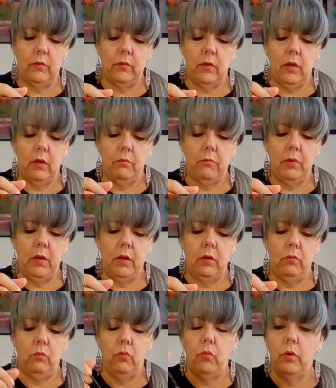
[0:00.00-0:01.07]
has not
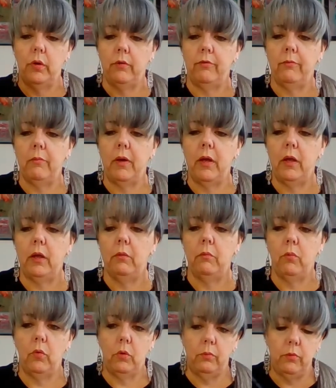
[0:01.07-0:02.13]
been one of my
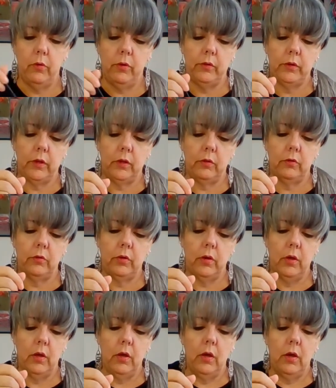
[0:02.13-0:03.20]
more brilliant
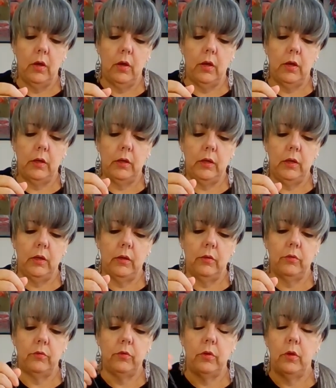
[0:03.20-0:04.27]

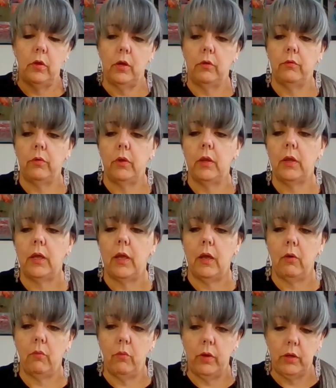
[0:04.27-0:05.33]
ideas. You know, I really
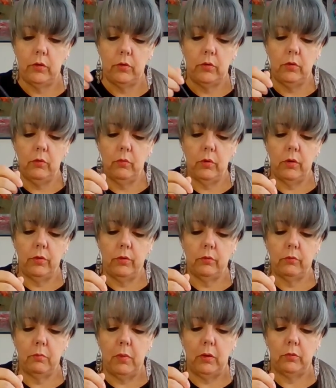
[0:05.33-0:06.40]
can't wait to do one of
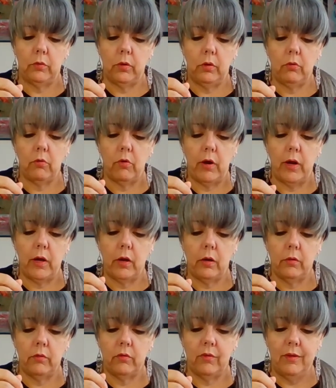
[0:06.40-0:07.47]
those melted
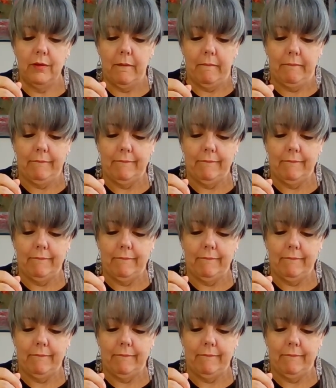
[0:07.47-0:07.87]
crayons.